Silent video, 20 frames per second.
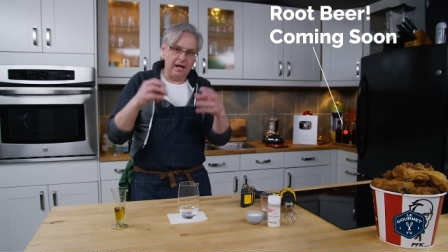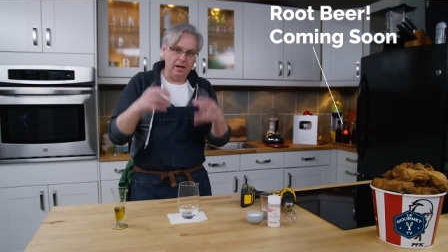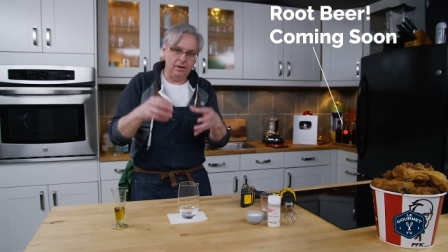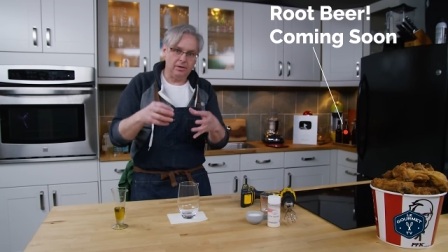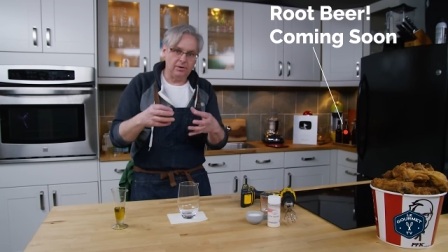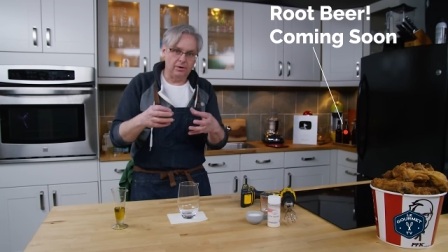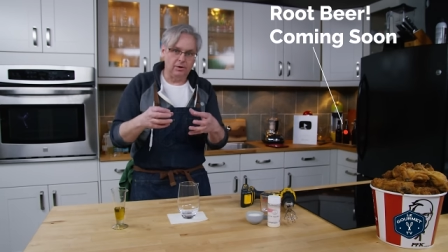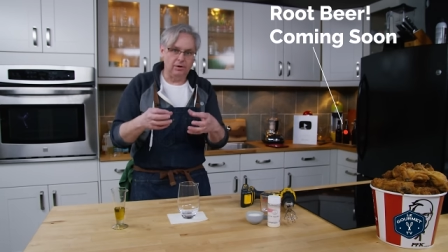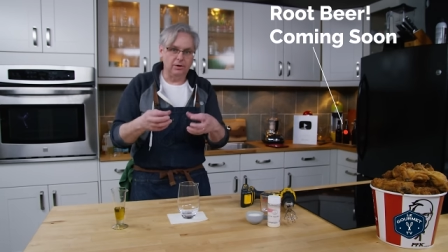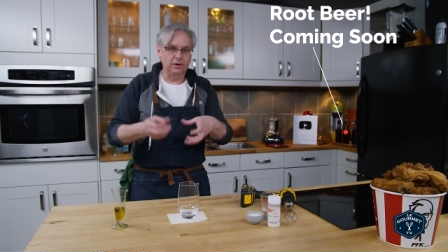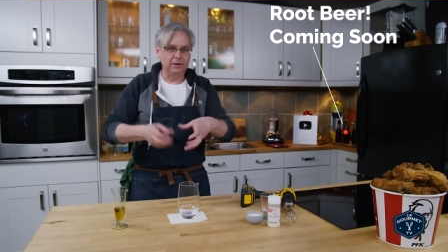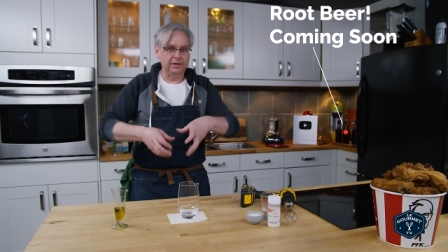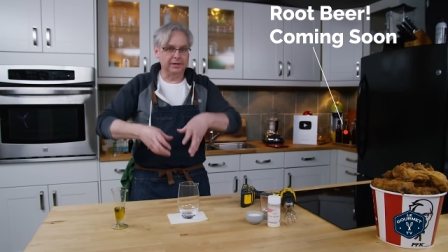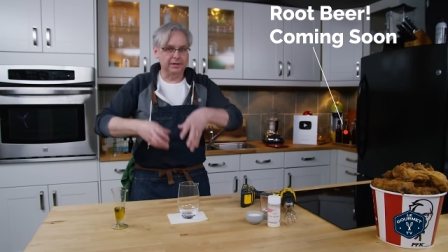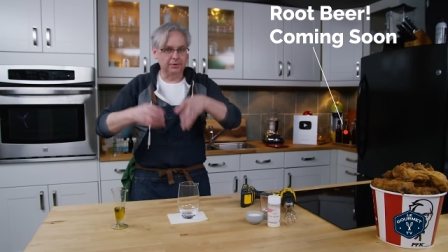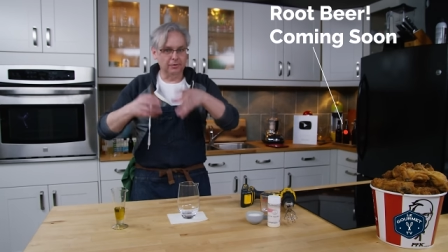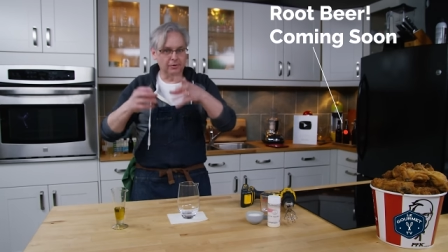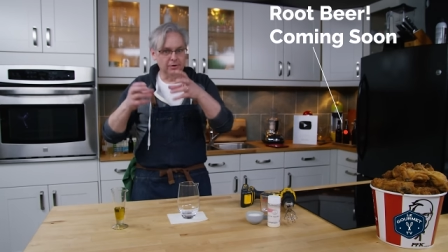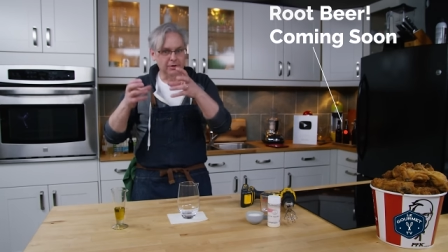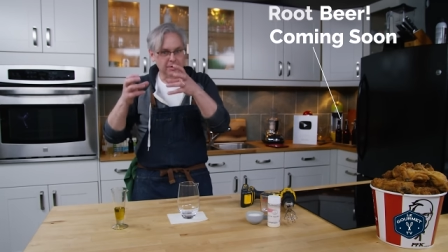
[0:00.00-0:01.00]
alcohol
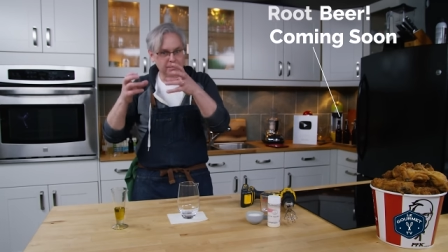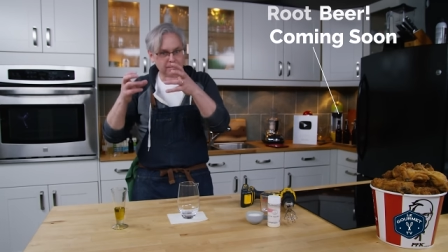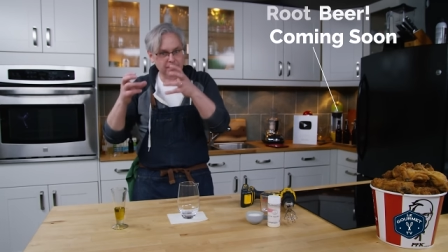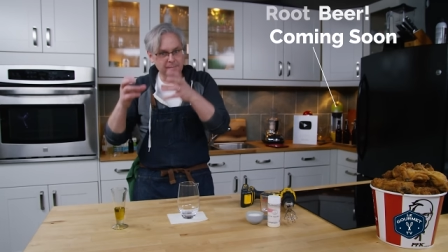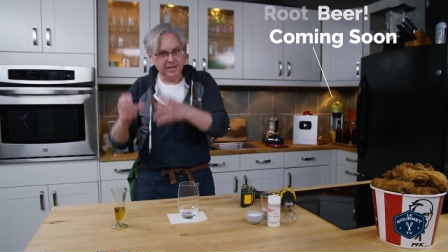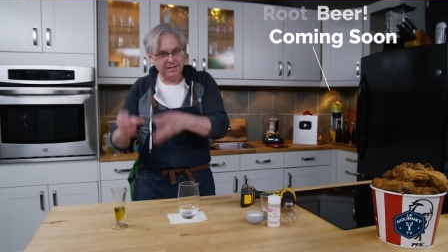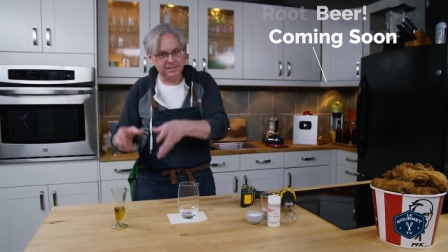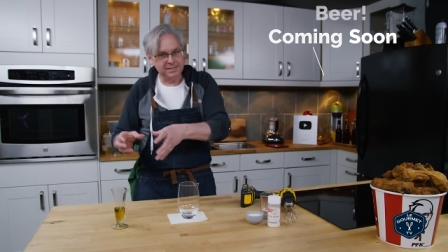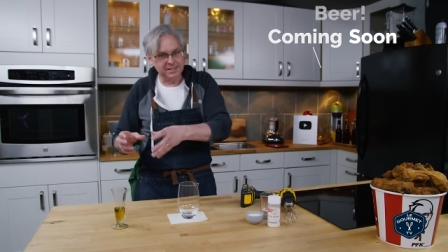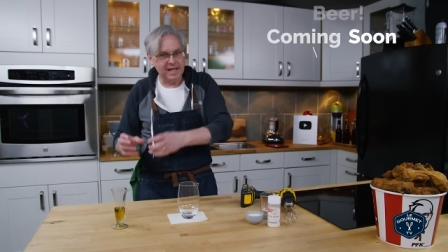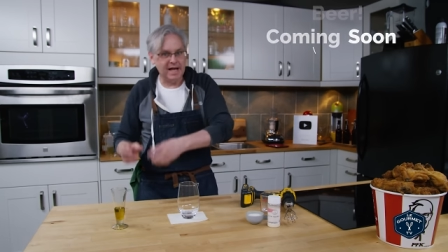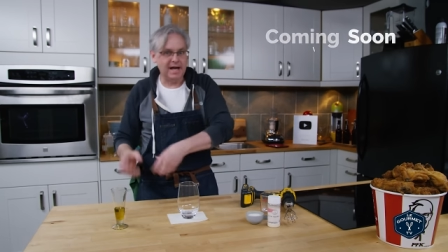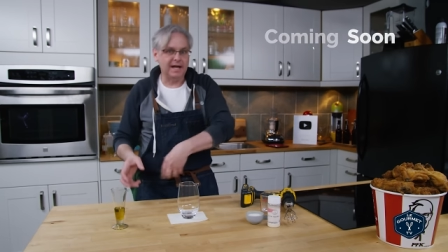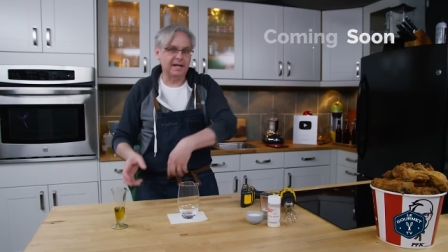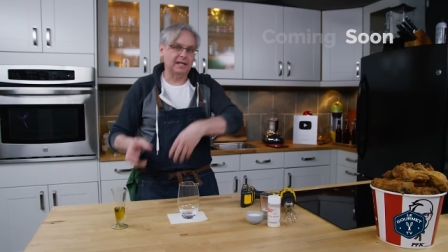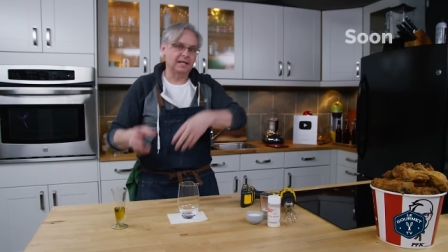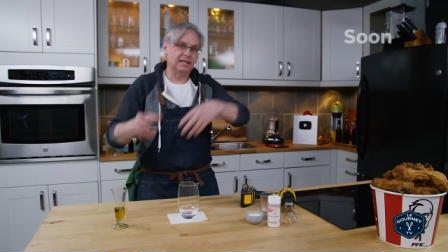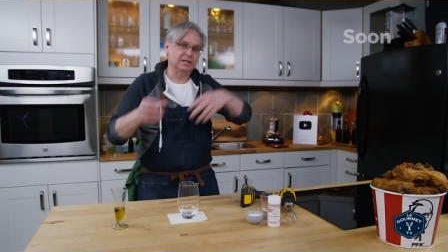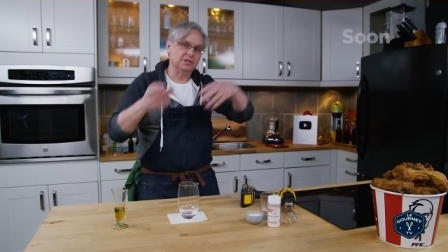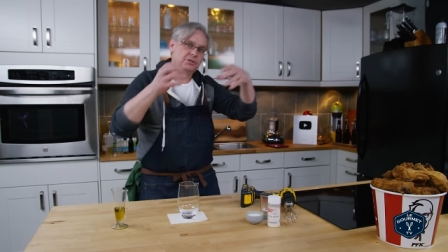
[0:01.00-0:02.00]
in order to mix
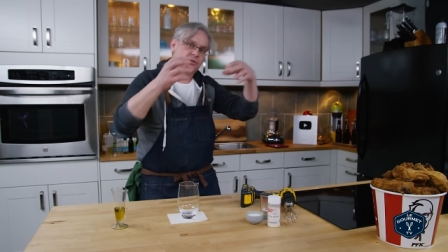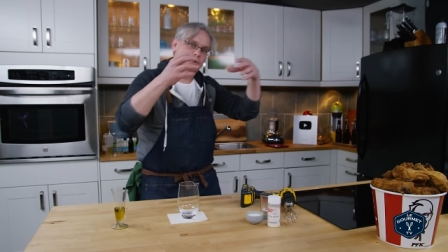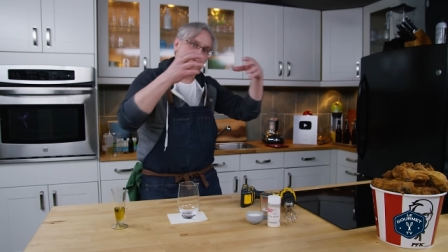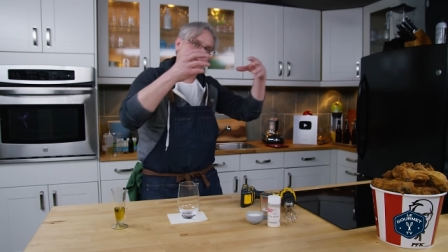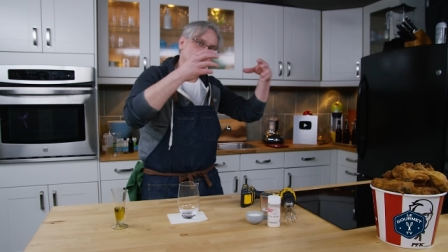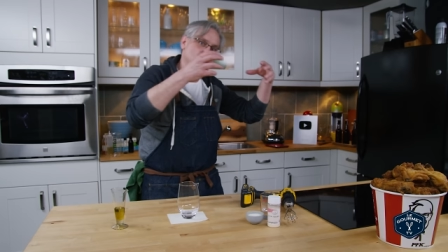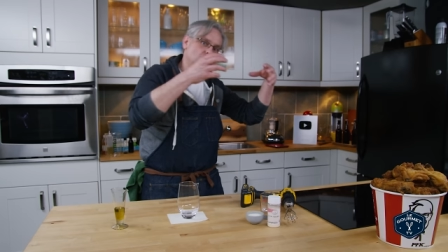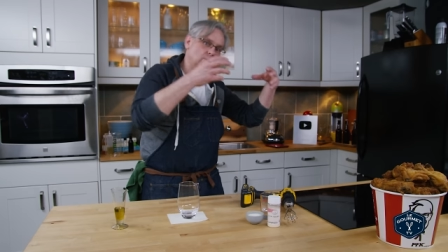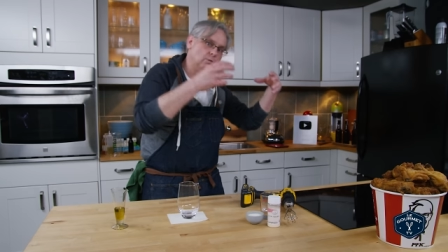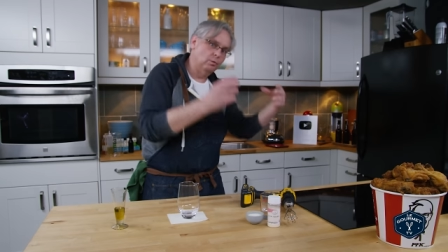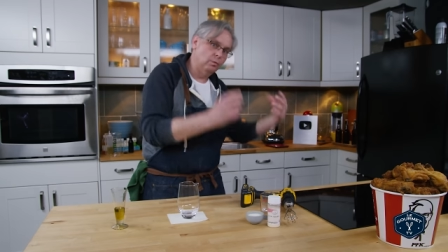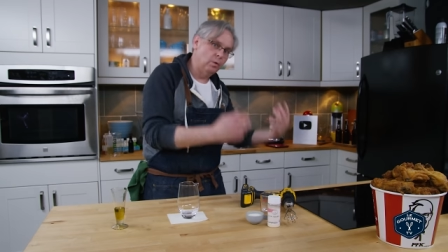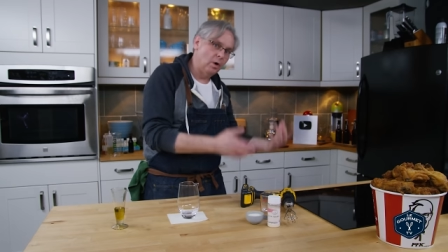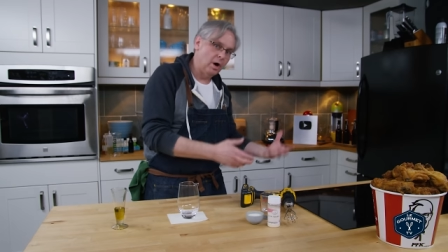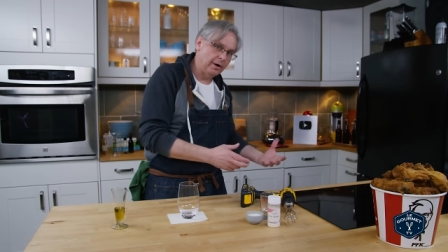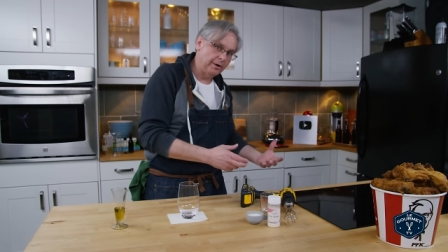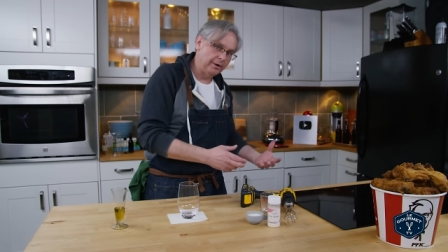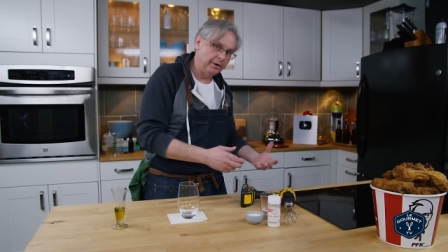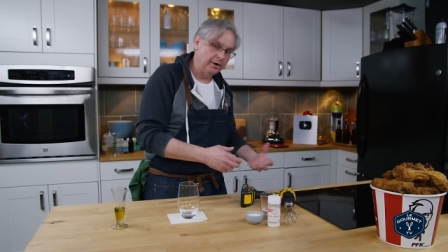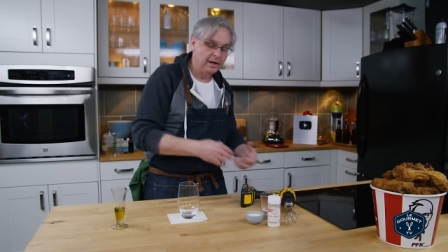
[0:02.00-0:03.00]
that into
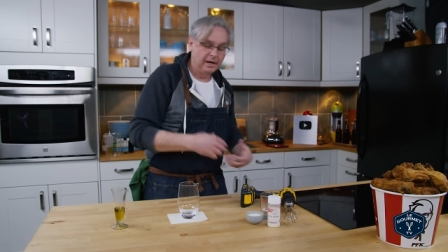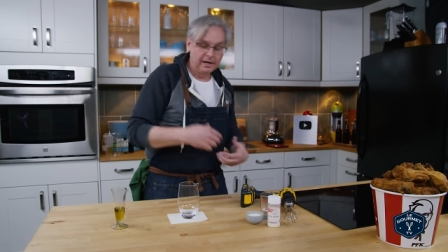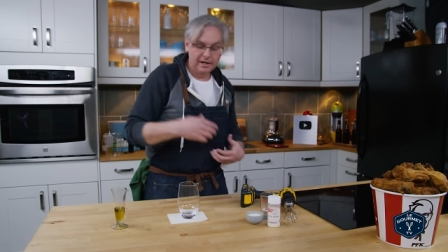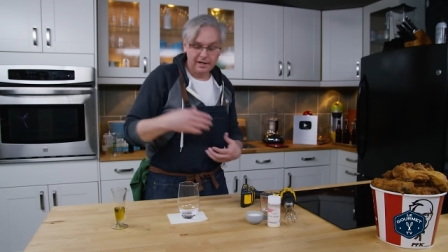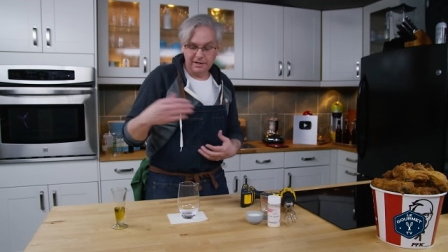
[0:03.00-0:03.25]
water,